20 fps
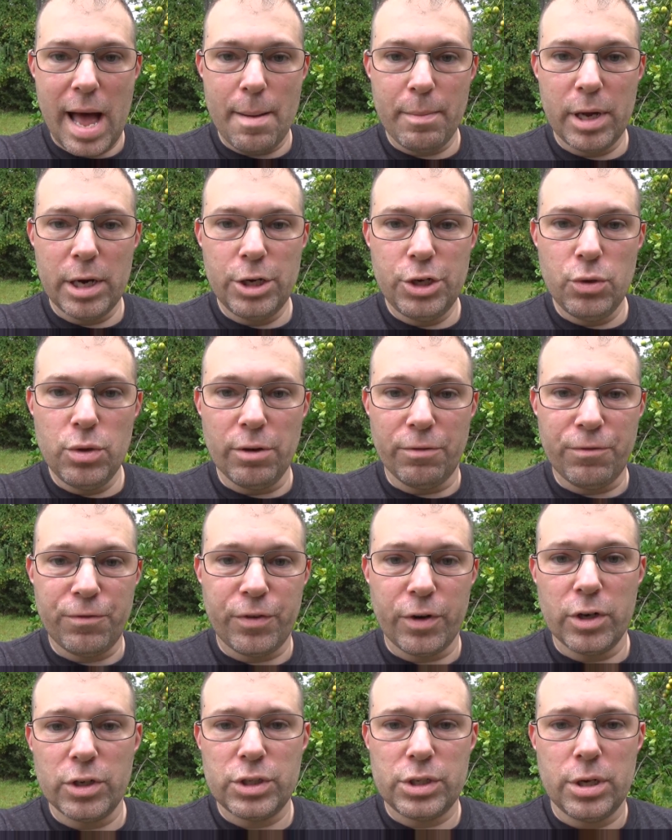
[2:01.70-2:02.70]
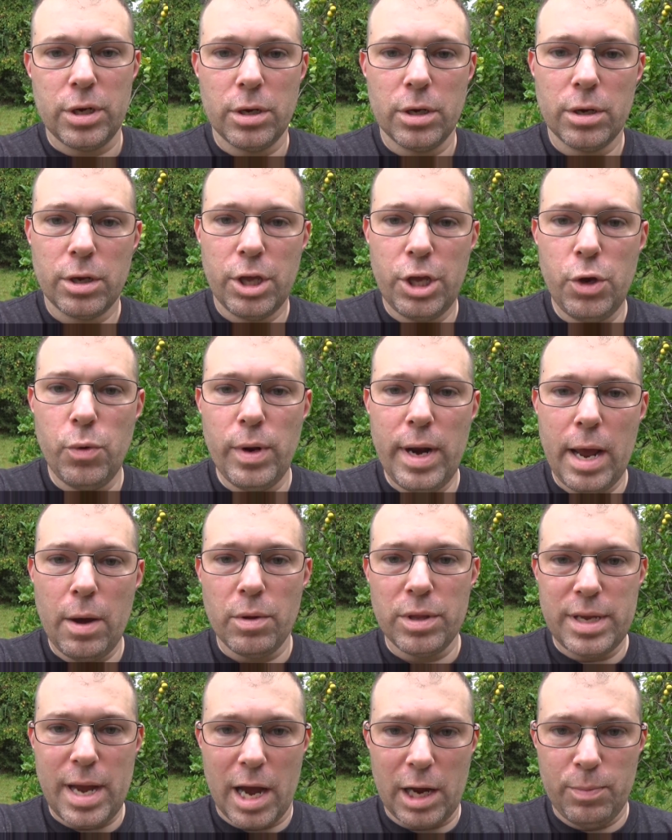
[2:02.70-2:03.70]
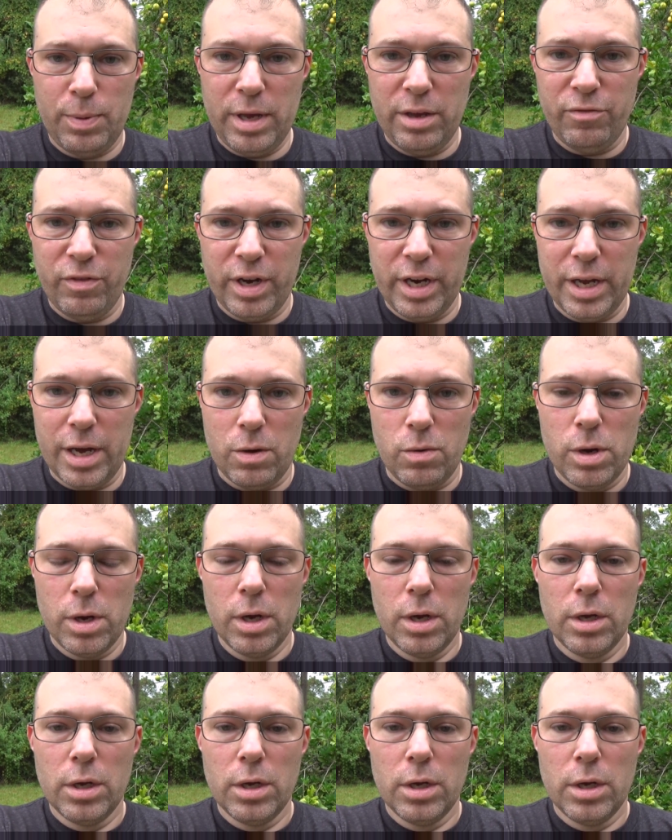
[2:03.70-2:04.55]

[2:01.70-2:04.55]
I'm going to do the first Q&A with Doc P video.